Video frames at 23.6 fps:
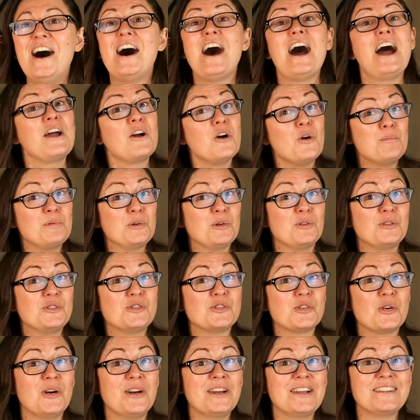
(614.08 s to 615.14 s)
I hope you're
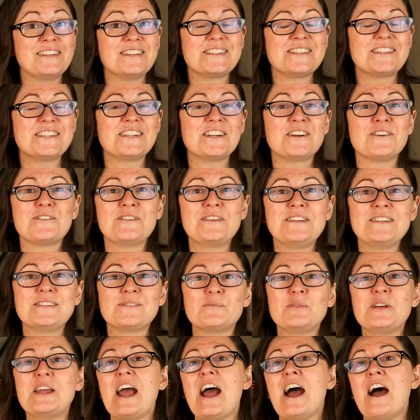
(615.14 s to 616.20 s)
enjoying this series.
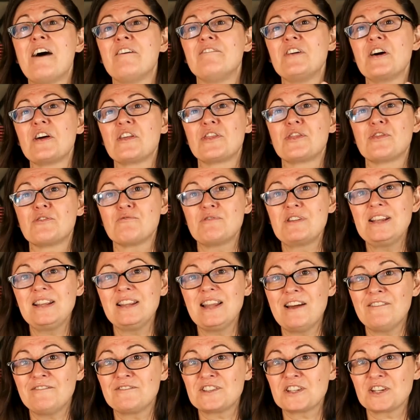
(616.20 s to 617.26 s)
We have 3
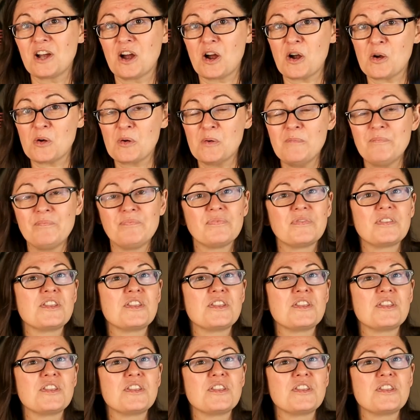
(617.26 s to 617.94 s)
left to go.